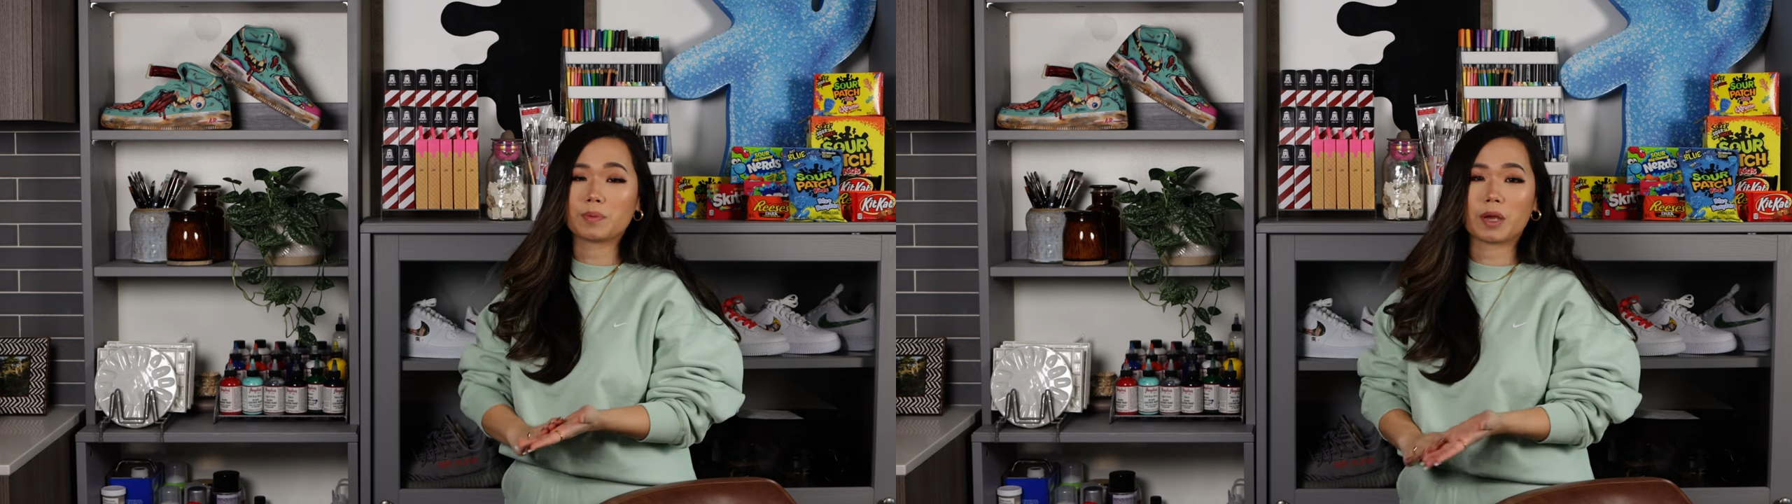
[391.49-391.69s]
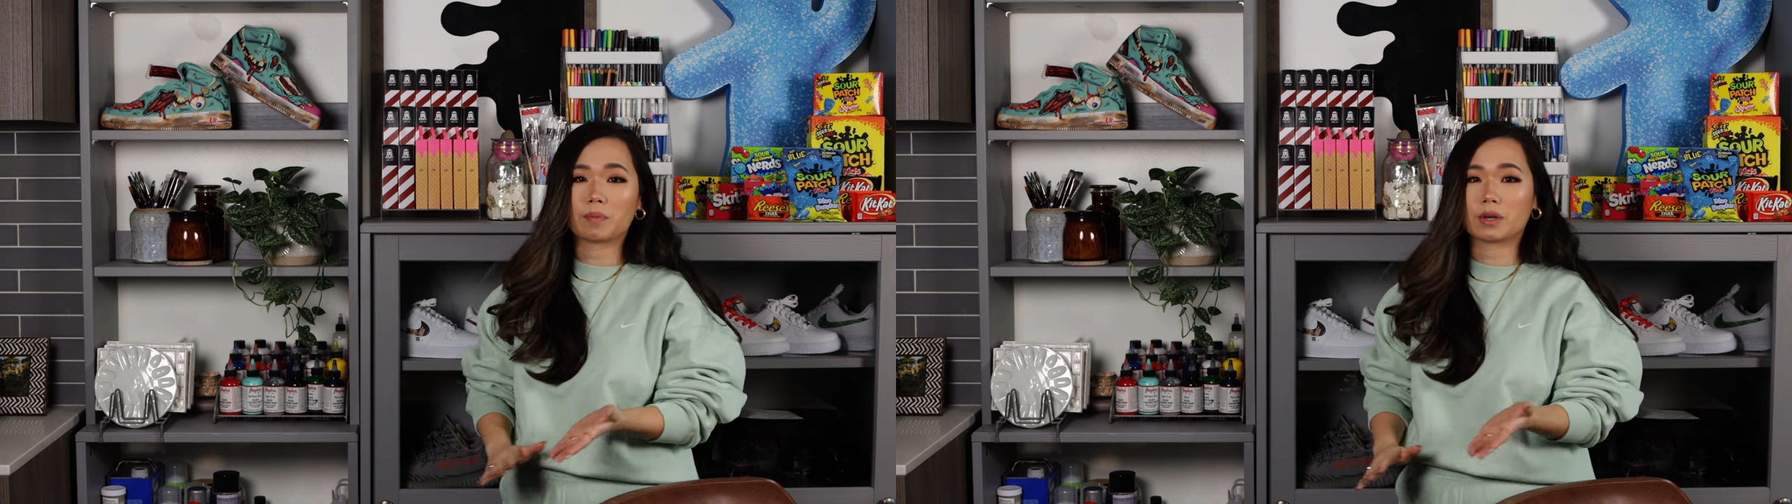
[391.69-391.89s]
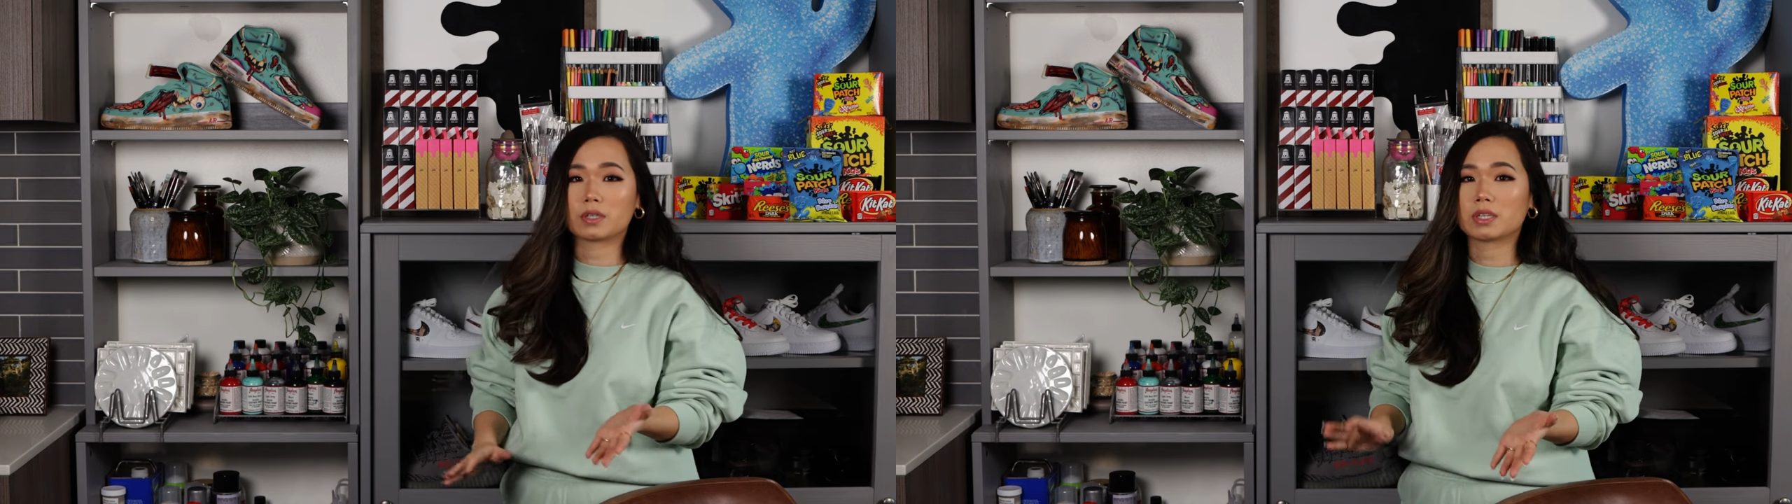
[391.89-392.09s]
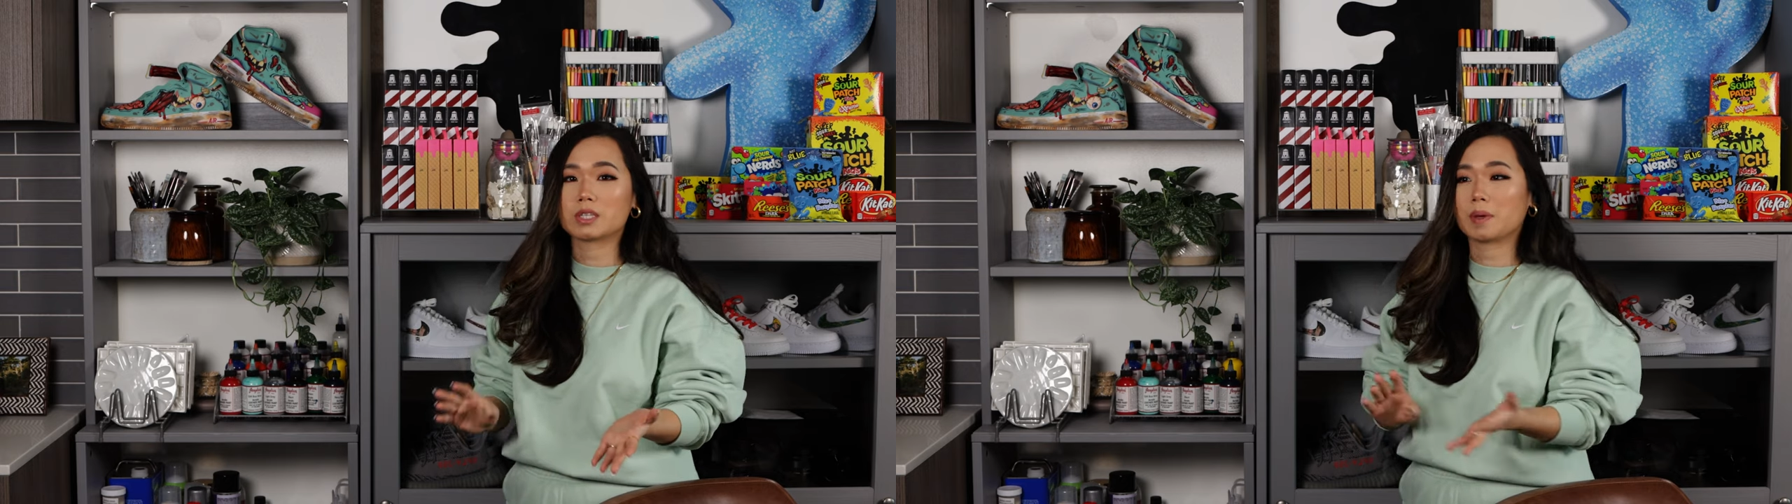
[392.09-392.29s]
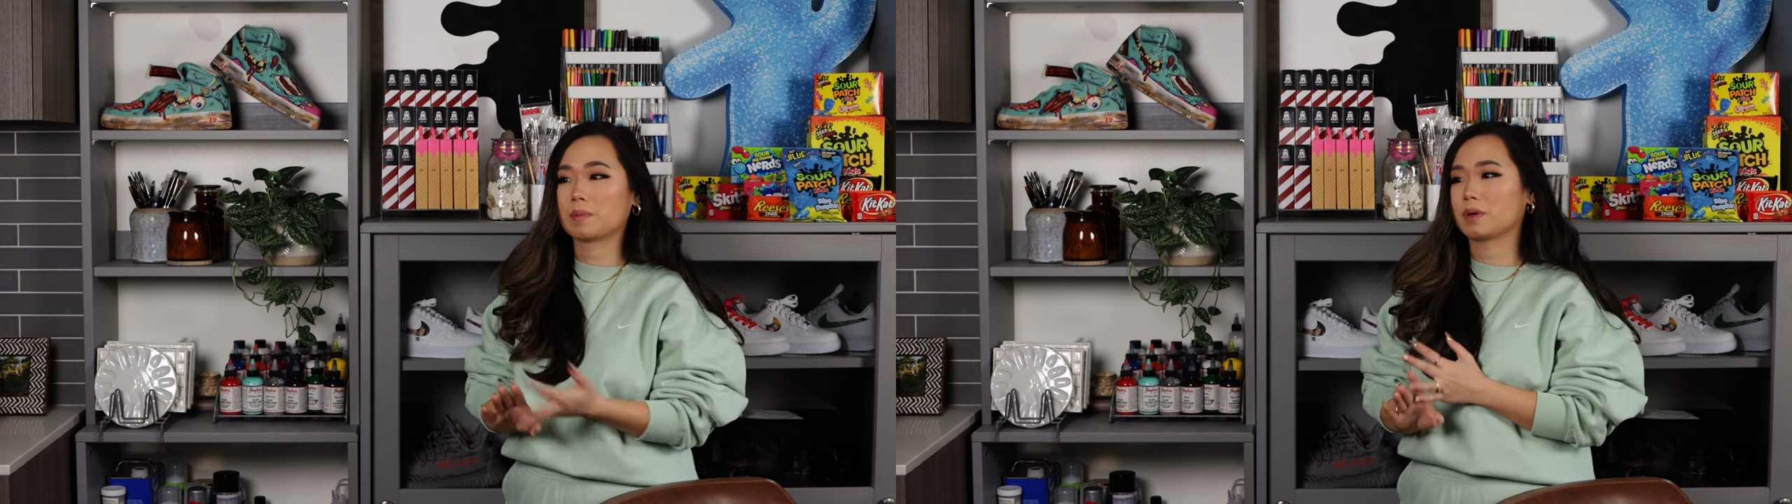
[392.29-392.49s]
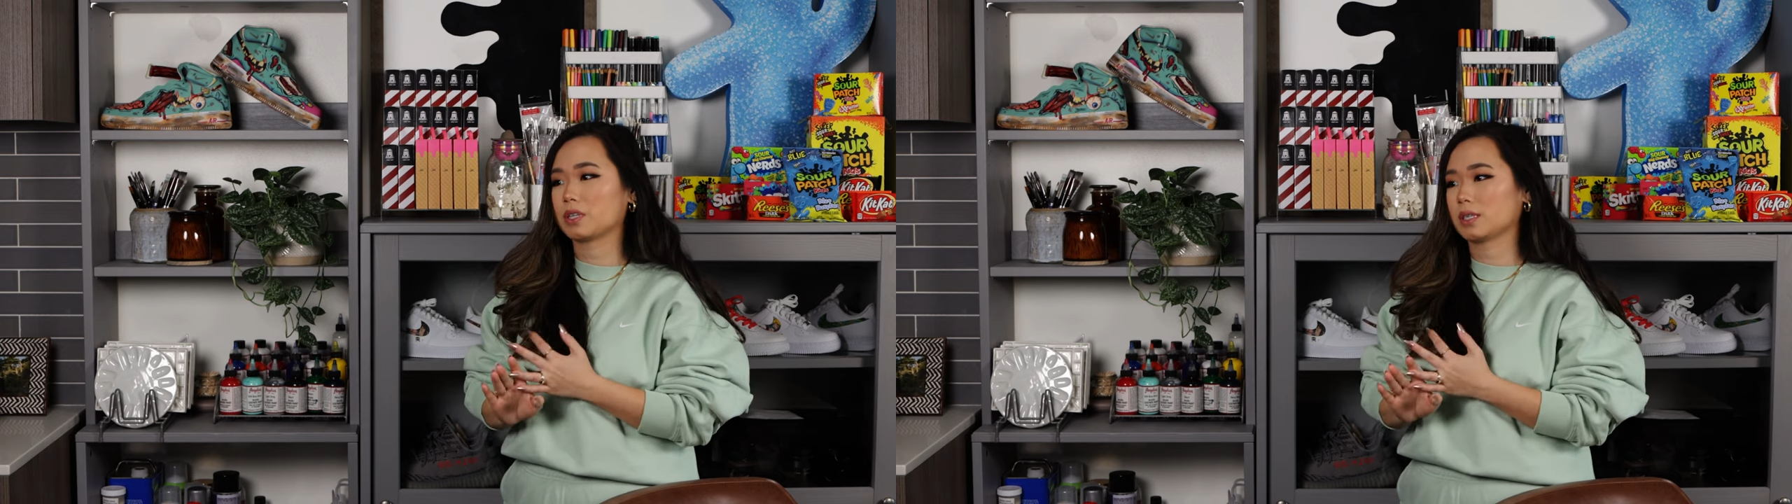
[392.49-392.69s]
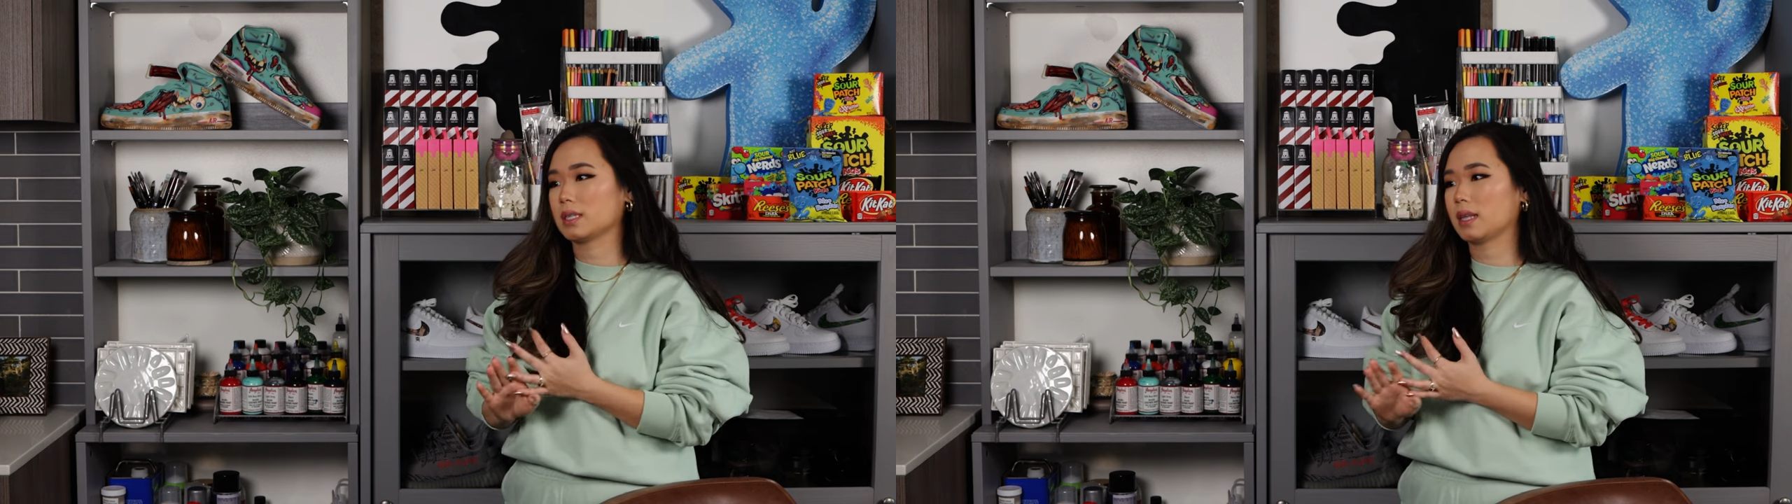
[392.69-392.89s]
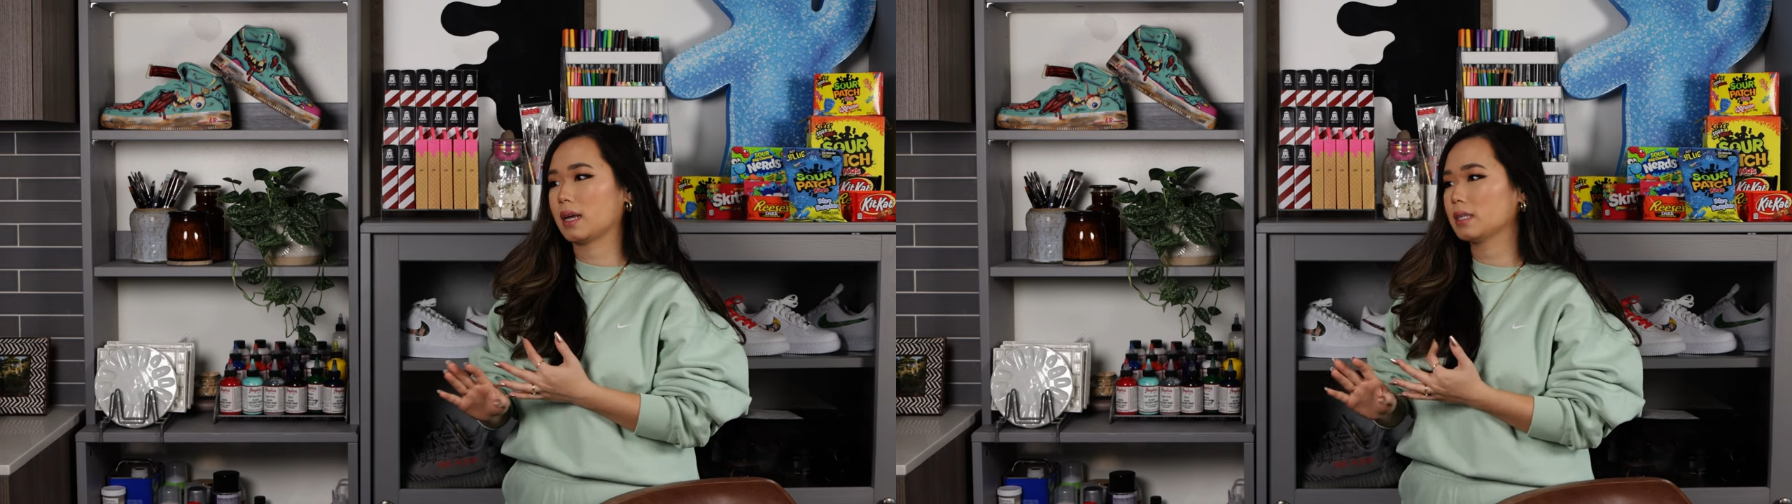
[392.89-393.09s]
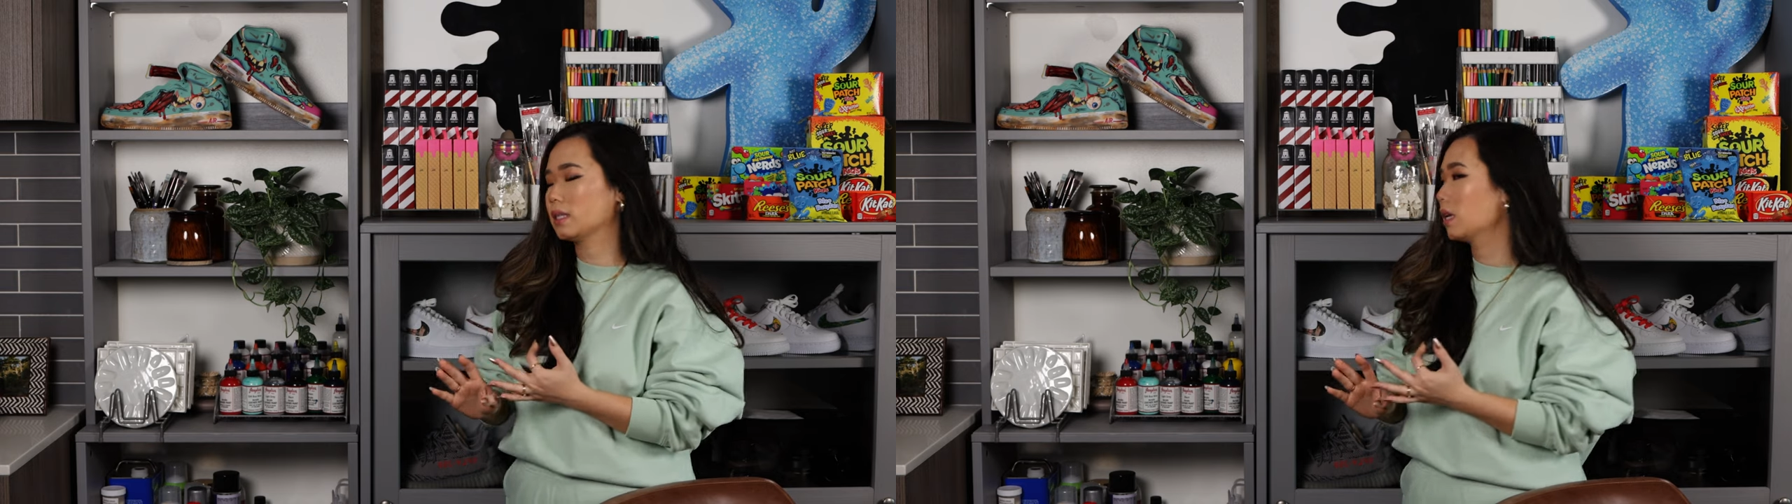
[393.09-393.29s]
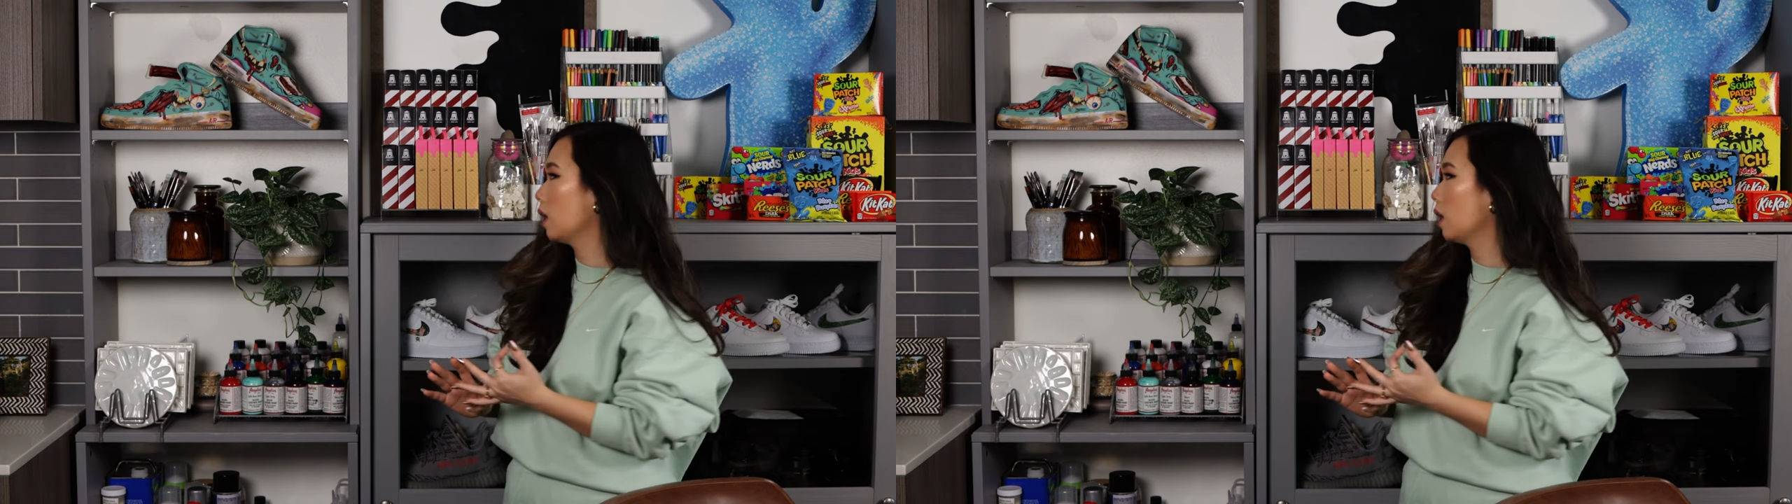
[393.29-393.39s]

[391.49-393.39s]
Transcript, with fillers: paintbrushes, paintbrushes that